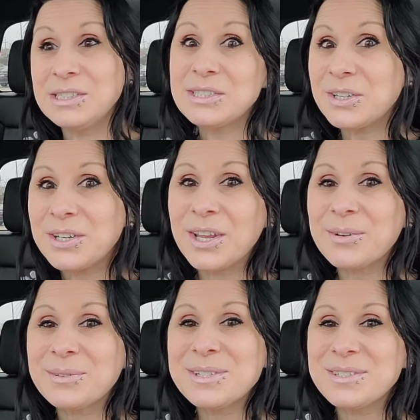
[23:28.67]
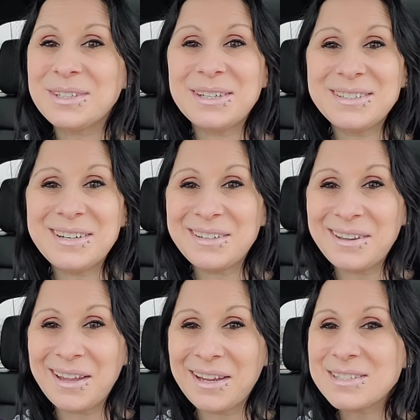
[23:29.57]
is there another one? And
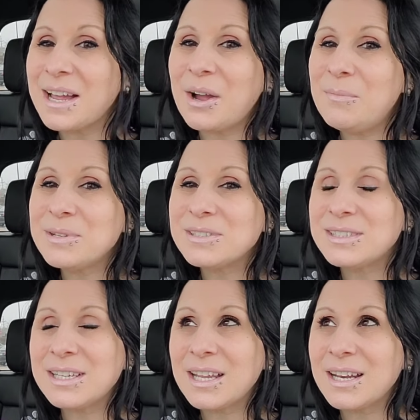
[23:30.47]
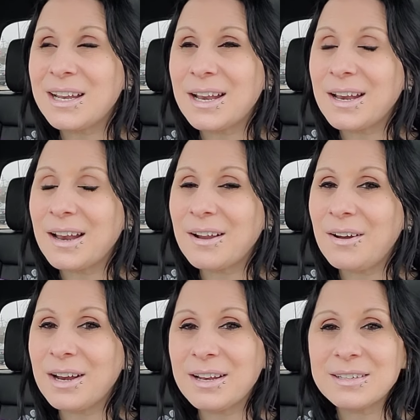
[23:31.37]
like, cause I almost didn't get it. And then I
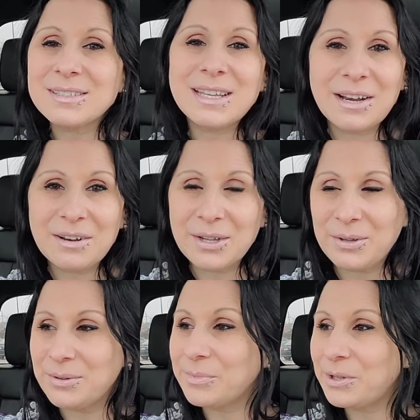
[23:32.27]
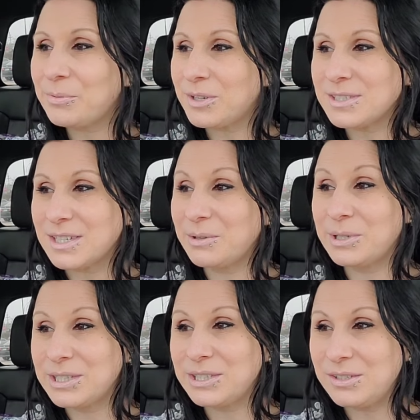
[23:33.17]
got it cause I had like all them coupons and I
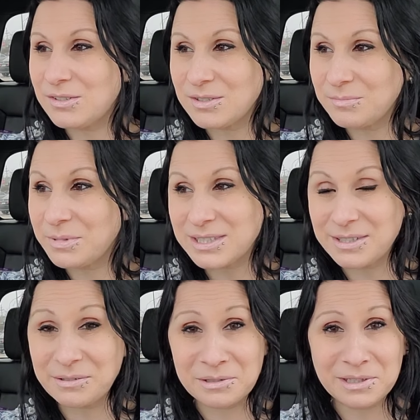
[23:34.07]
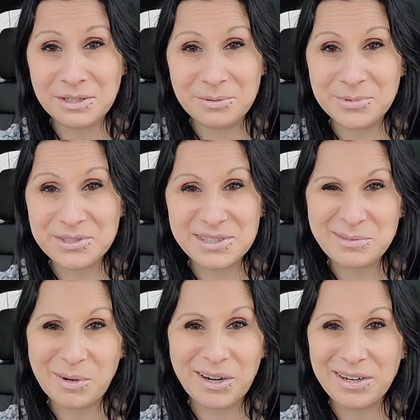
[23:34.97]
wanted to use them cause they were like almost
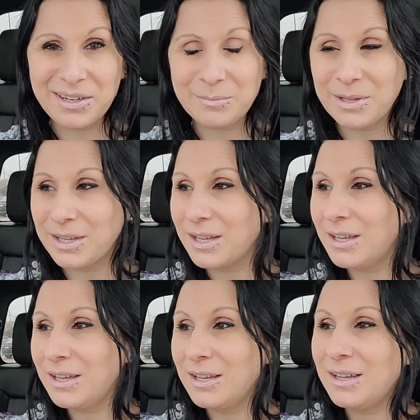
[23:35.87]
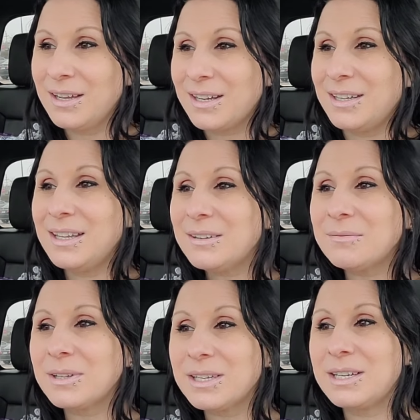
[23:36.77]
expiring. I'm like, and they
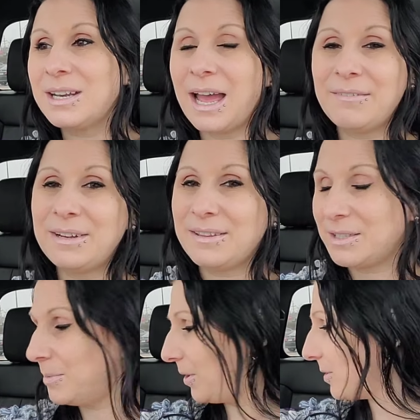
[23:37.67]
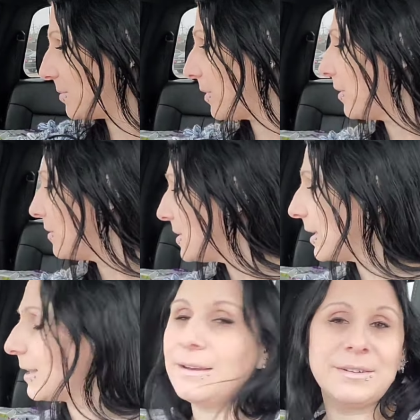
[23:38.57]
really didn't have anything to be honest with you. And I was
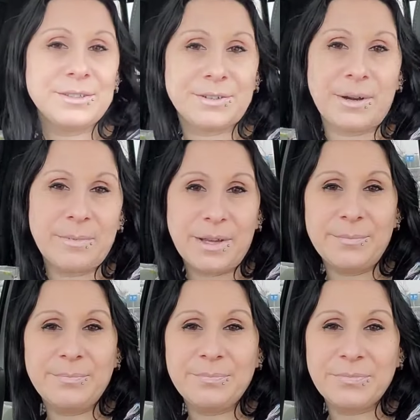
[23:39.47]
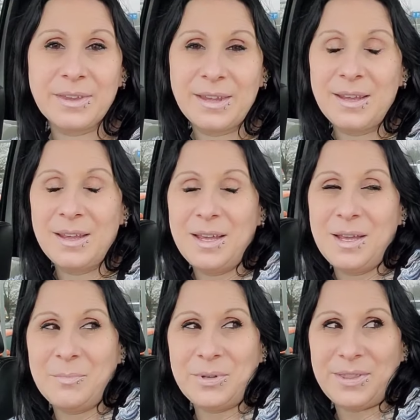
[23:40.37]
like, oh, I'll just grab that.
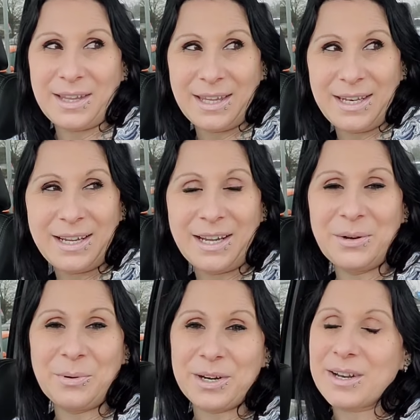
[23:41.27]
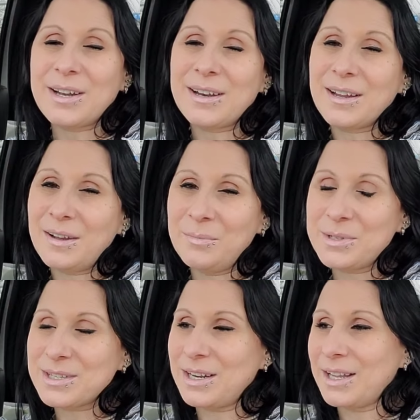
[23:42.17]
But that lady kind of wanted it and I
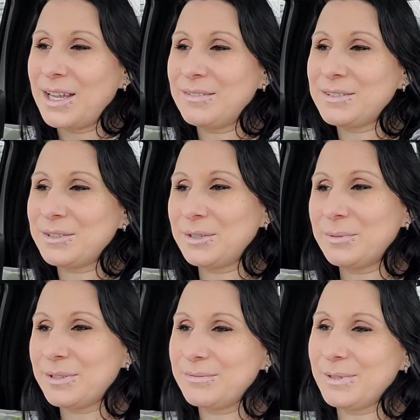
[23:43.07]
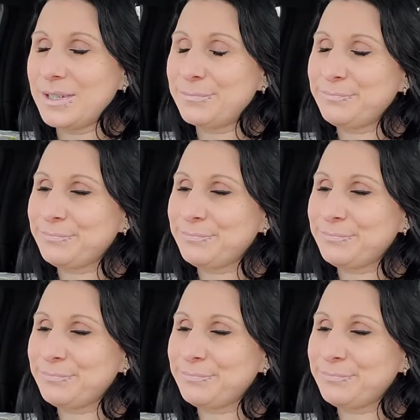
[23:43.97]
almost kind of gave it to her, but I'm like,